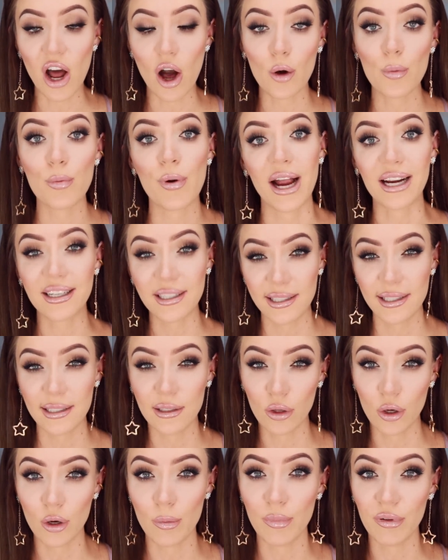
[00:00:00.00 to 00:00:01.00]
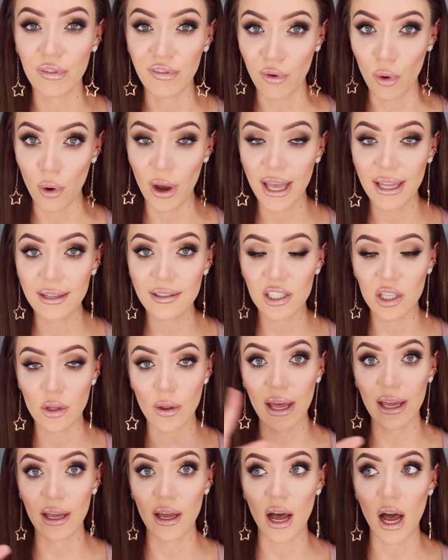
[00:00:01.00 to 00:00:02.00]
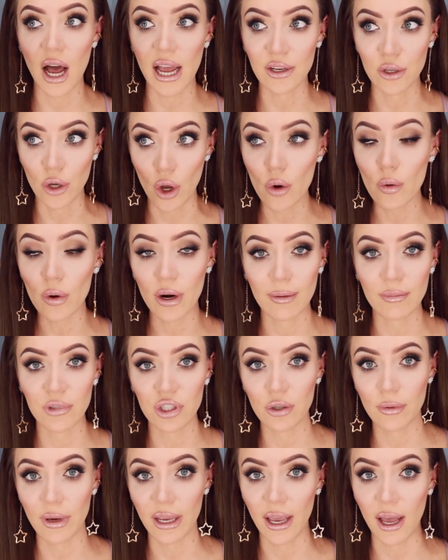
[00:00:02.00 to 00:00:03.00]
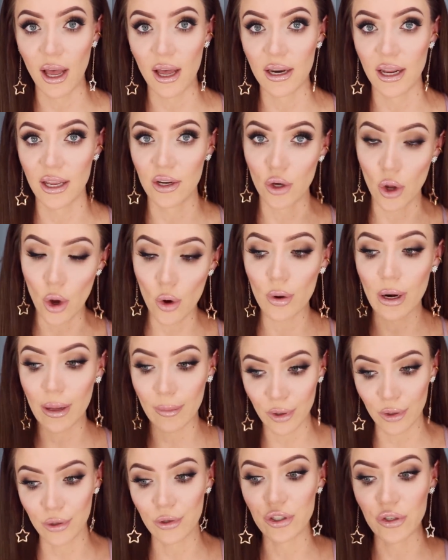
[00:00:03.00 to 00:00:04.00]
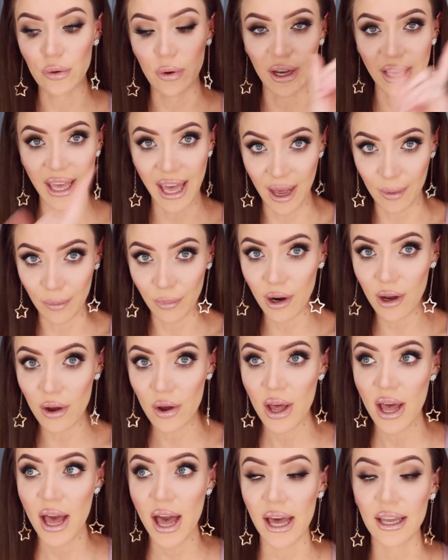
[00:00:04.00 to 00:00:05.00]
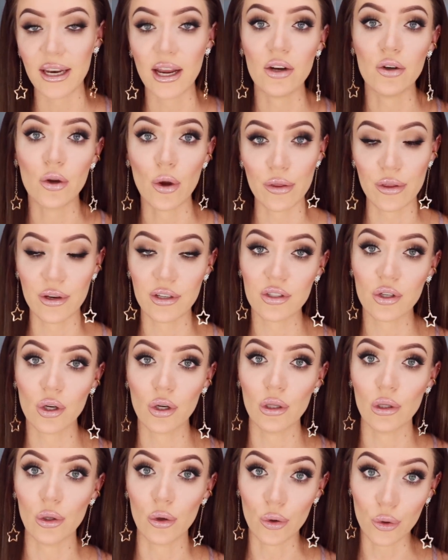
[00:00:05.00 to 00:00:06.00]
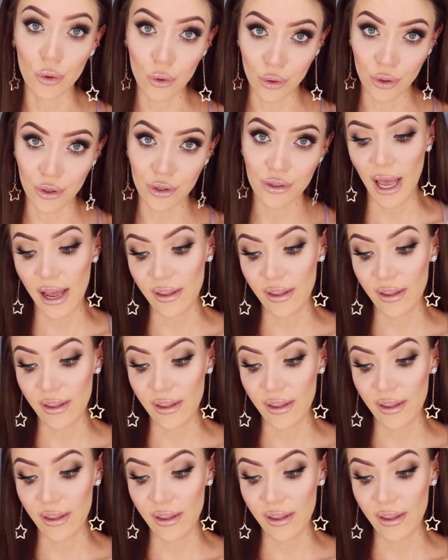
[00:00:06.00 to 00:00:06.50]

I'll practice the look beforehand so that I know what I'm doing and I know what I'm going to do on camera and I know that it's going to look good.